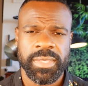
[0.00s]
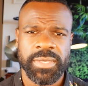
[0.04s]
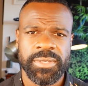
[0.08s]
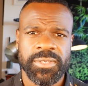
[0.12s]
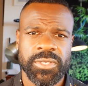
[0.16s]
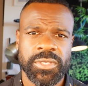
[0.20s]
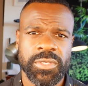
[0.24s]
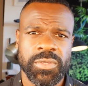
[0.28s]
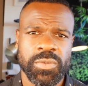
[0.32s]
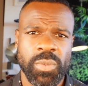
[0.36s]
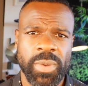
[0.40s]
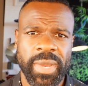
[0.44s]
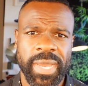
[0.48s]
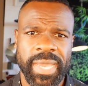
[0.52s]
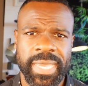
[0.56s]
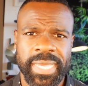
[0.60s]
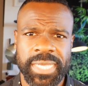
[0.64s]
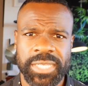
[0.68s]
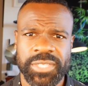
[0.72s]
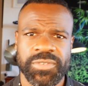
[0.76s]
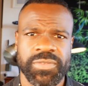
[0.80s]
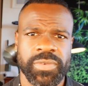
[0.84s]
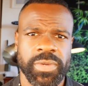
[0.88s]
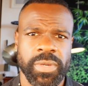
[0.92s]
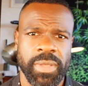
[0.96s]
This is why
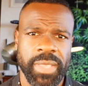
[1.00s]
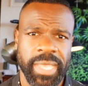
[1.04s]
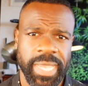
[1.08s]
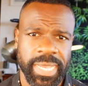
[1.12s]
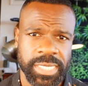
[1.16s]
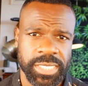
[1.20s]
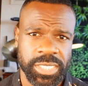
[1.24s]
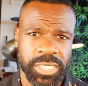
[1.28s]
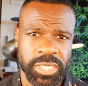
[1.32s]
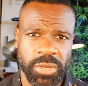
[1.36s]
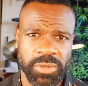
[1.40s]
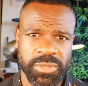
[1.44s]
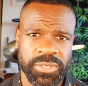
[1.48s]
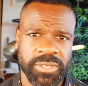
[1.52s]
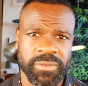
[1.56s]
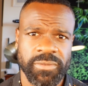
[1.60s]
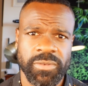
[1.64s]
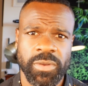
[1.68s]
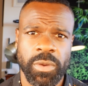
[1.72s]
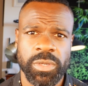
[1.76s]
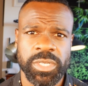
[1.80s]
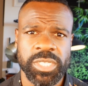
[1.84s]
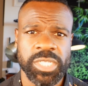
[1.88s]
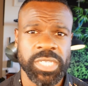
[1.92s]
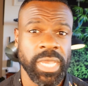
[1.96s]
Israel had Joseph
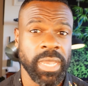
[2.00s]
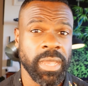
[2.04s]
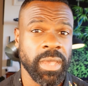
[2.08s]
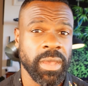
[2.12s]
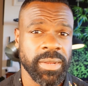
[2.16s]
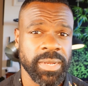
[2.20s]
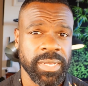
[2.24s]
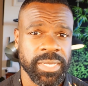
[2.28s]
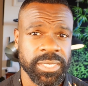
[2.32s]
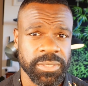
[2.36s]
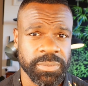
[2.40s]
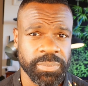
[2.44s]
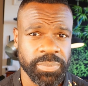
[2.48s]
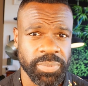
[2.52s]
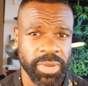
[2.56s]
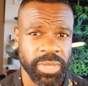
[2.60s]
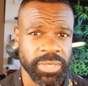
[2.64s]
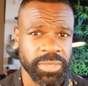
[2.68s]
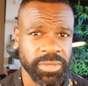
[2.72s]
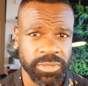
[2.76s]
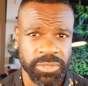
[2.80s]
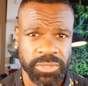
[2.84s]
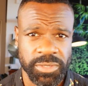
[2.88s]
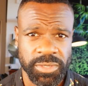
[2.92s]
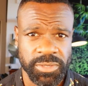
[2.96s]
go and check on his
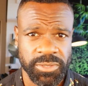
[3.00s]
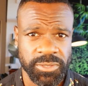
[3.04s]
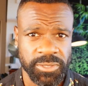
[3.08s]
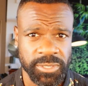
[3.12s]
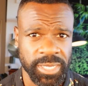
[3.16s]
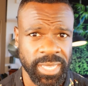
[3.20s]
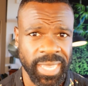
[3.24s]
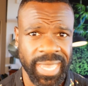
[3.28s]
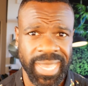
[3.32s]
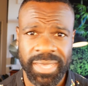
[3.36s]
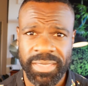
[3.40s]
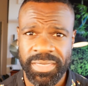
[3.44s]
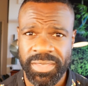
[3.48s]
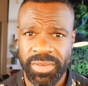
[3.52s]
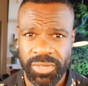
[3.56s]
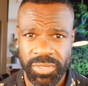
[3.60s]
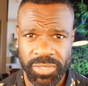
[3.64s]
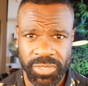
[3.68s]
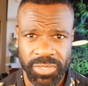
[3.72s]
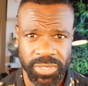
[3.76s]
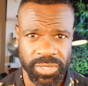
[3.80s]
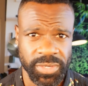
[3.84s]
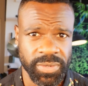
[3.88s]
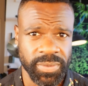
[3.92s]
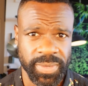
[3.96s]
brothers to see how they're
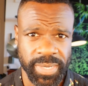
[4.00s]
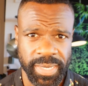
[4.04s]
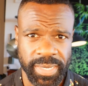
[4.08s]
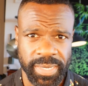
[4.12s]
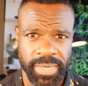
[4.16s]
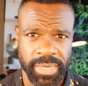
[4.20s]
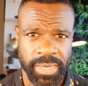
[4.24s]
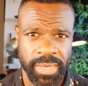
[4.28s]
doing.